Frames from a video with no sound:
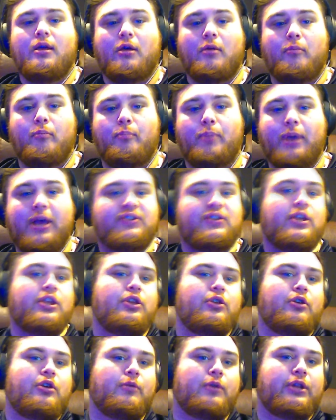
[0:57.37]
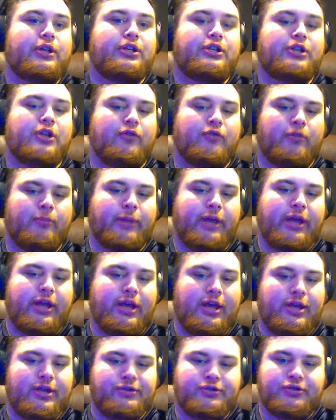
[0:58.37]
Best thing you can really do for me
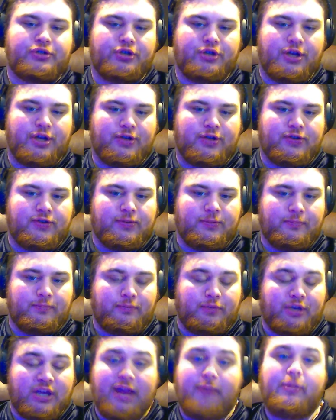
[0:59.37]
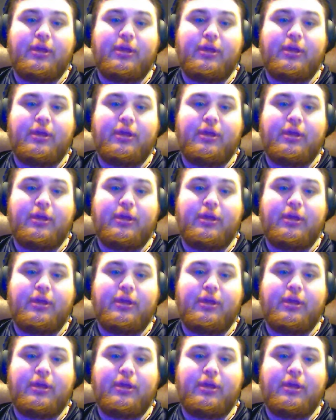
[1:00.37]
is just keep me